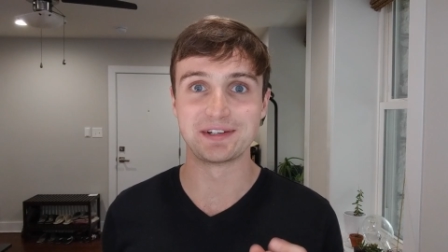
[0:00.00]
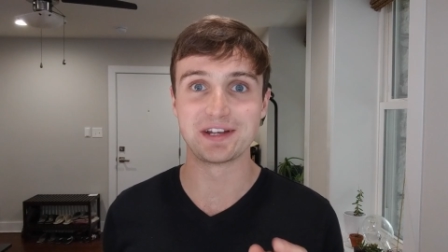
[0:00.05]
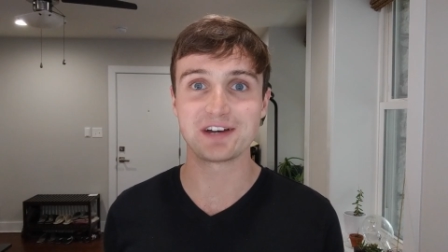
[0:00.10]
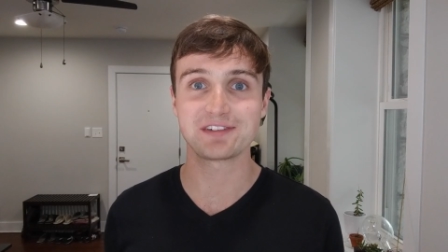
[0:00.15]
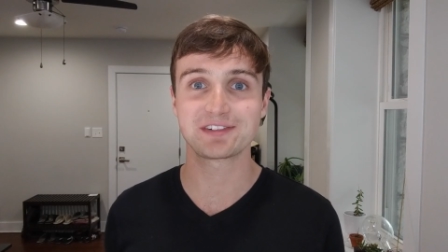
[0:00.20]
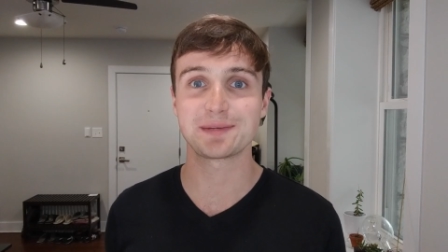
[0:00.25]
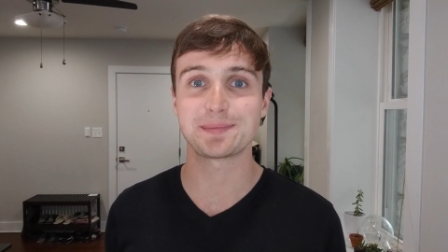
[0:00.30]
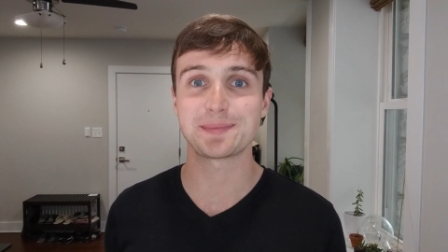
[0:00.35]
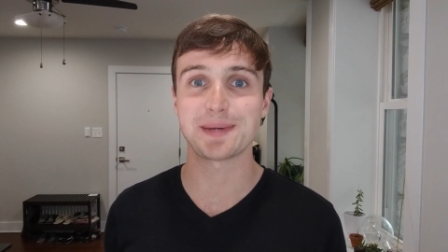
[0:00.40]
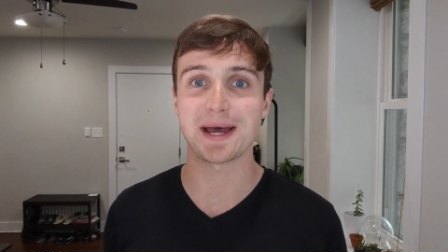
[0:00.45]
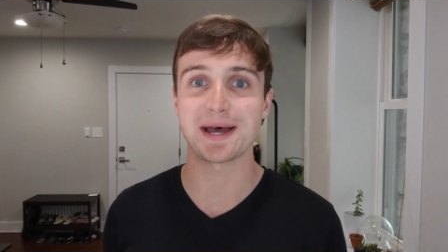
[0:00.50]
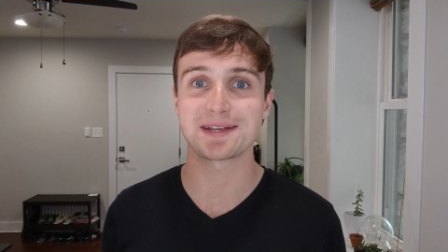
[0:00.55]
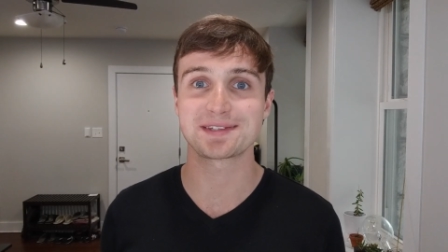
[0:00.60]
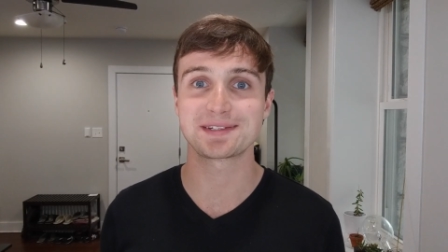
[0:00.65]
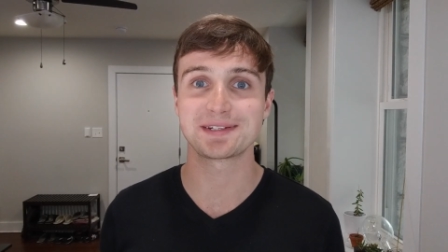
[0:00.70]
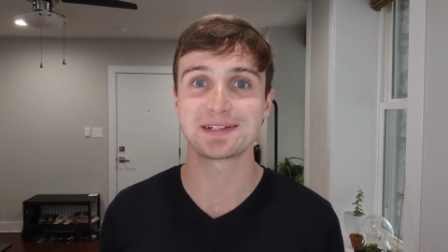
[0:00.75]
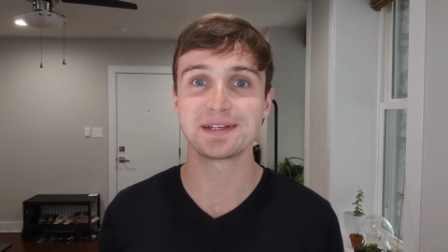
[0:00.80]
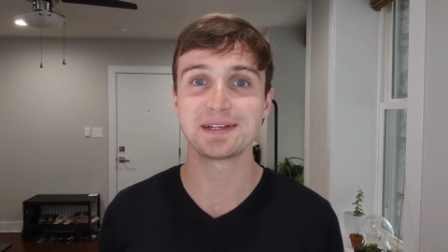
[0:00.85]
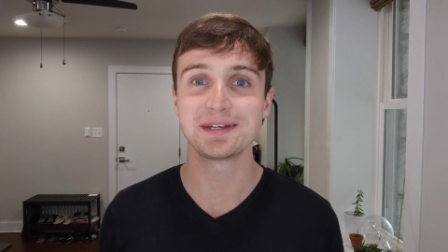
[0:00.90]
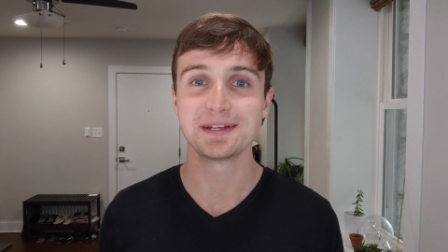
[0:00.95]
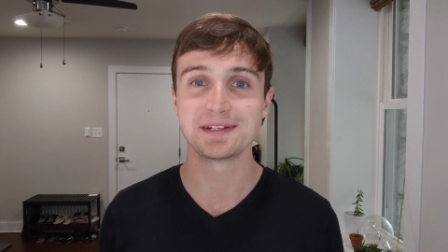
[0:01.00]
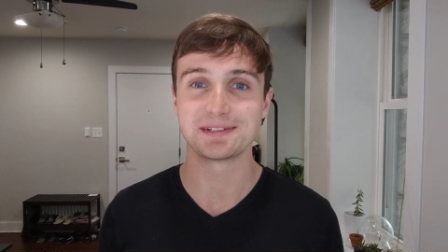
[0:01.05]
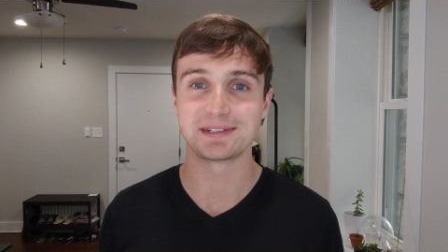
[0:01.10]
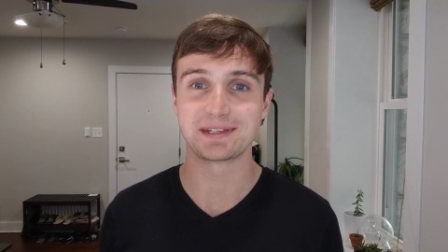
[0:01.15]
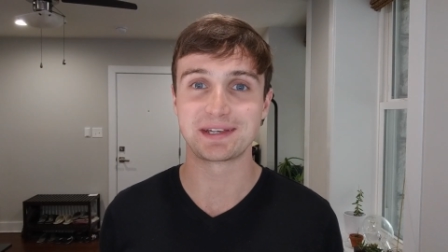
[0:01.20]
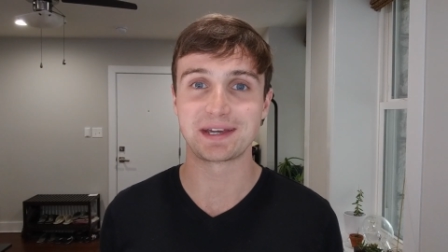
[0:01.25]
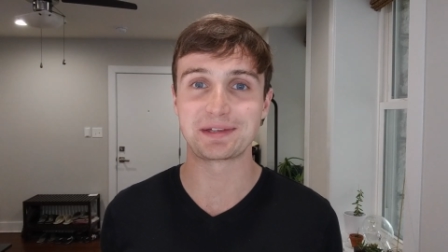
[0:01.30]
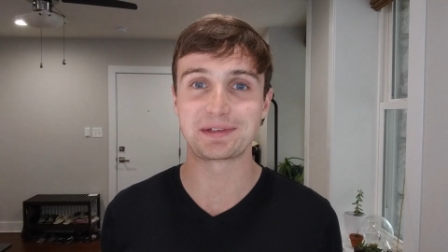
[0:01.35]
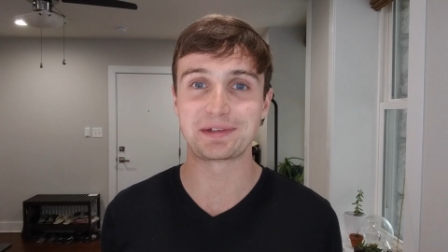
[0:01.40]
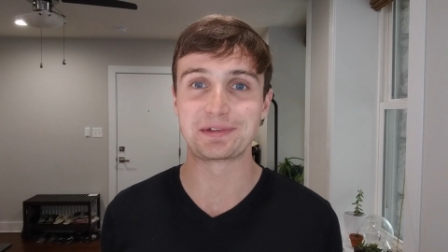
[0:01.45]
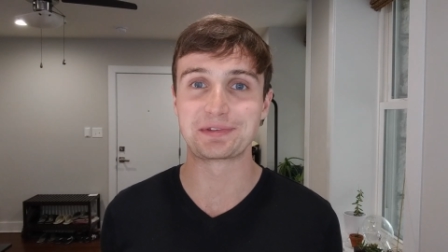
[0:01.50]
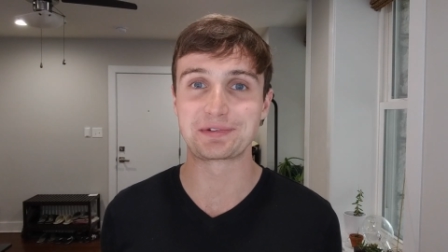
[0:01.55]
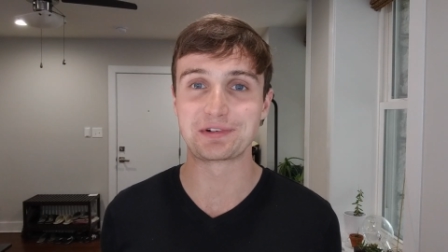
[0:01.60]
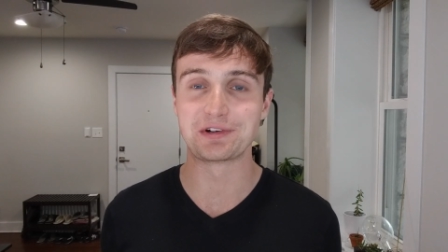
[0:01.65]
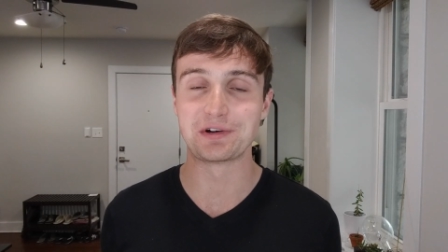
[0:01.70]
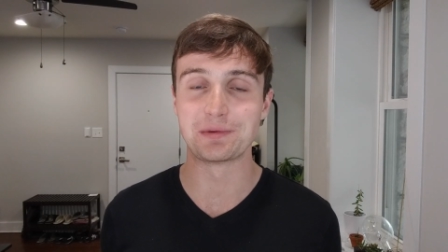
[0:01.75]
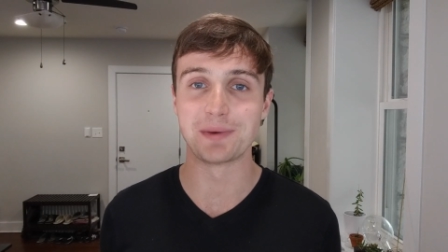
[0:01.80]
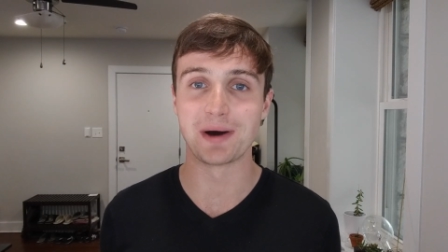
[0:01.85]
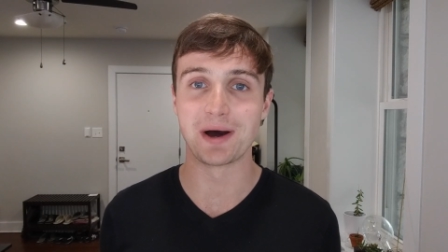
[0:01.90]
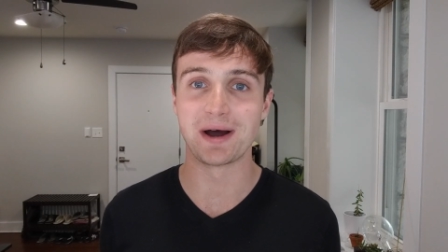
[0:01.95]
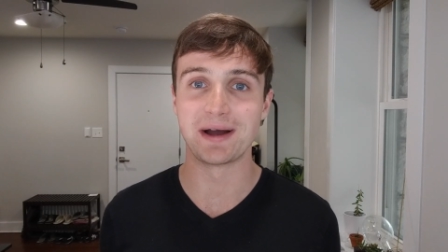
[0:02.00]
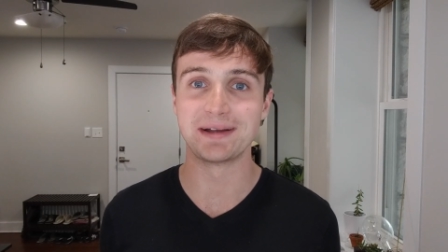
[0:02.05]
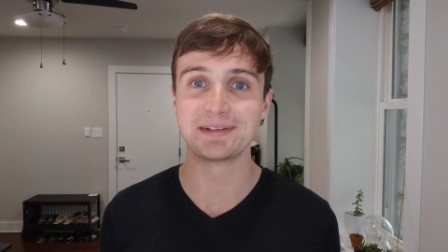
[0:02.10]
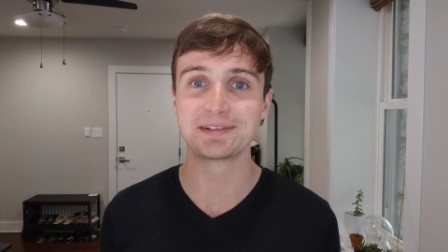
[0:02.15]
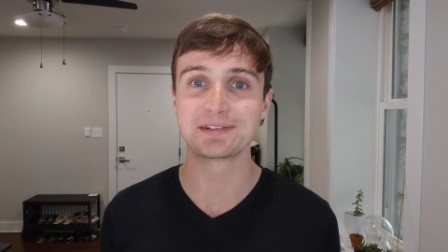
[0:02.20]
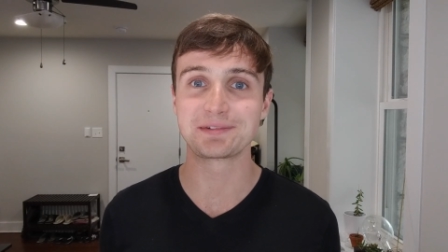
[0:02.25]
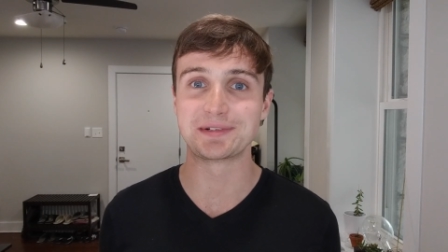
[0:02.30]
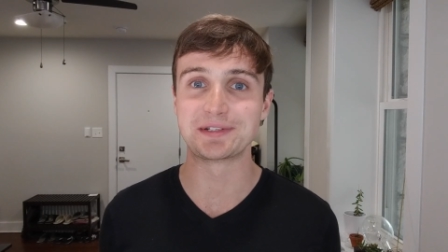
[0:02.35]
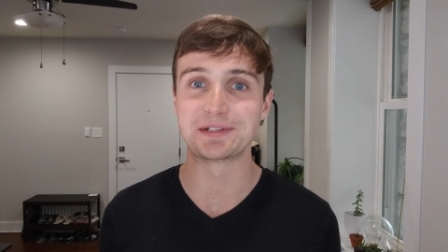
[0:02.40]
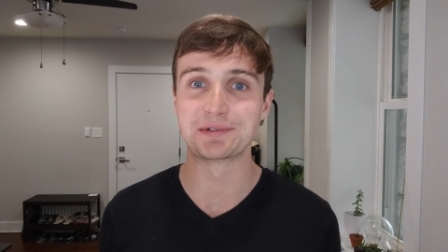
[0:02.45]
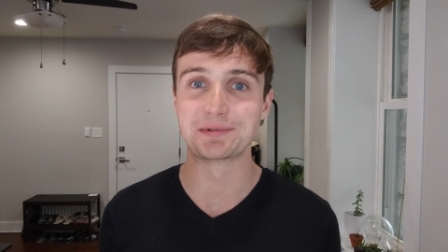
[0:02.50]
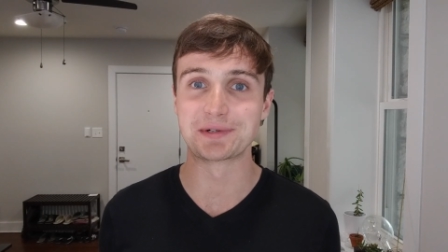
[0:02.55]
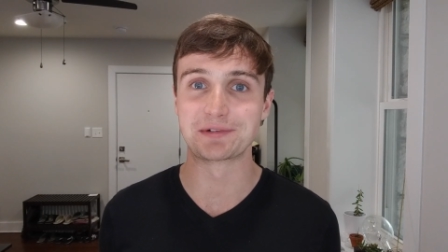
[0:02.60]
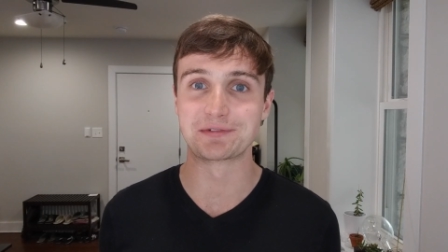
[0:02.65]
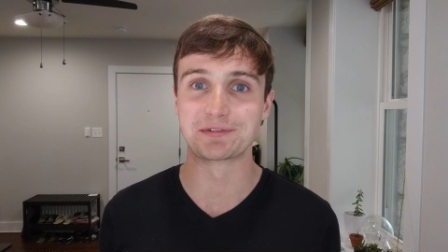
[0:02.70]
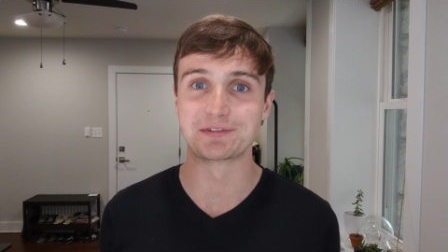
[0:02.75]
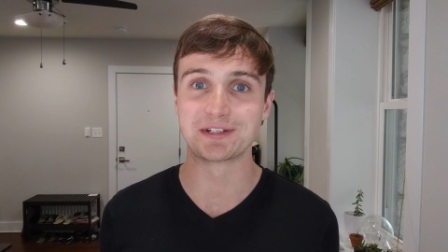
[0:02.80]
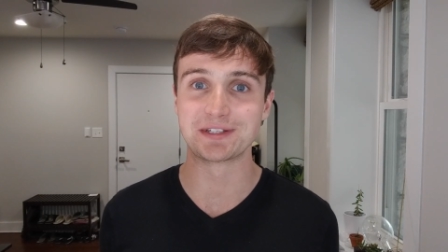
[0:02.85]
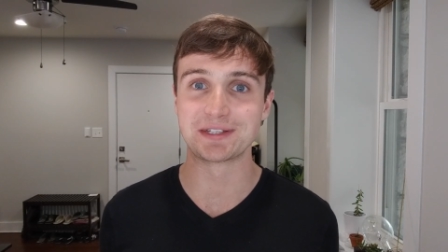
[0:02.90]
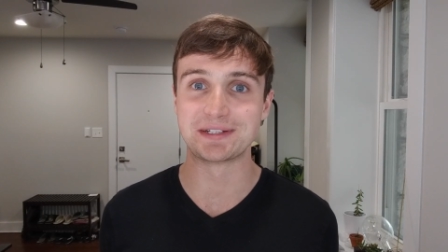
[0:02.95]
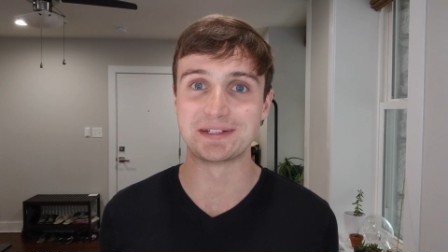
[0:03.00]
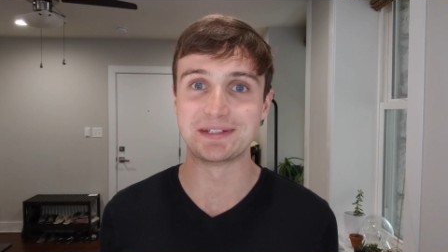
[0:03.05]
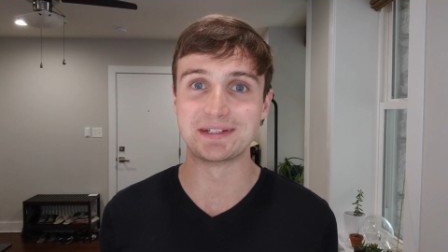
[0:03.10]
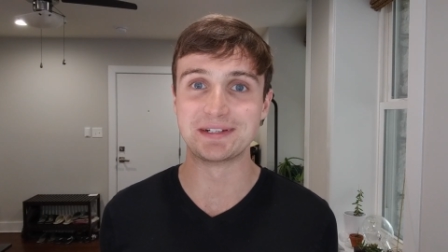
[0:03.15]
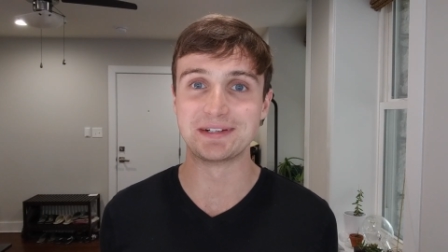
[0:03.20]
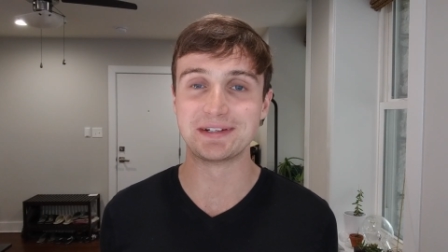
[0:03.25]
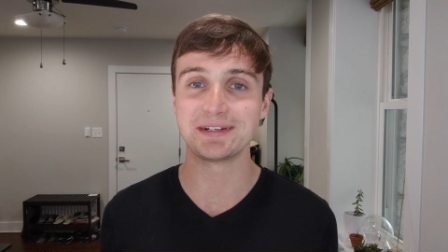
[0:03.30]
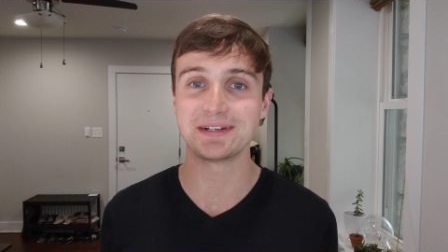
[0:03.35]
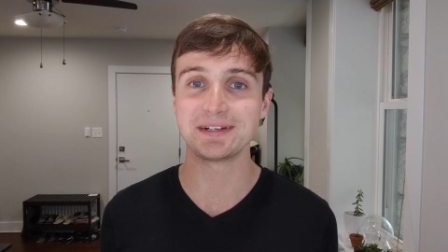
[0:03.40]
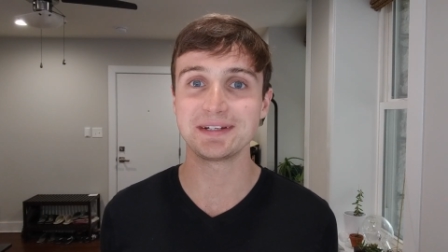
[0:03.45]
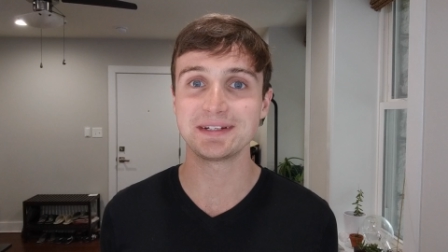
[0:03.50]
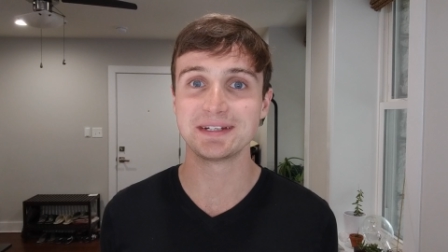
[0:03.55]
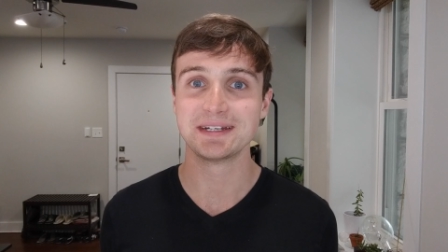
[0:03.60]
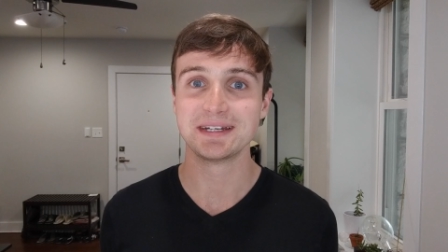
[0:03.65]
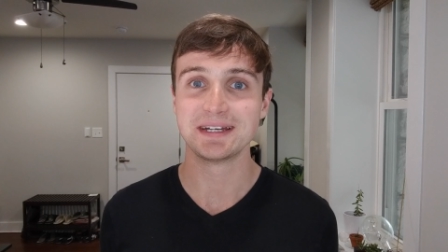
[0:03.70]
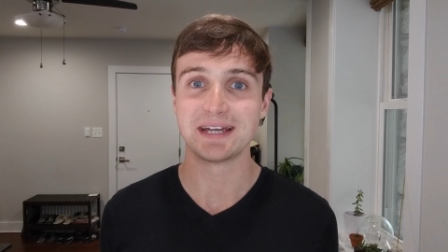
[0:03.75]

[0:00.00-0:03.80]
enough capacity to get you through a bind when you would have really needed it,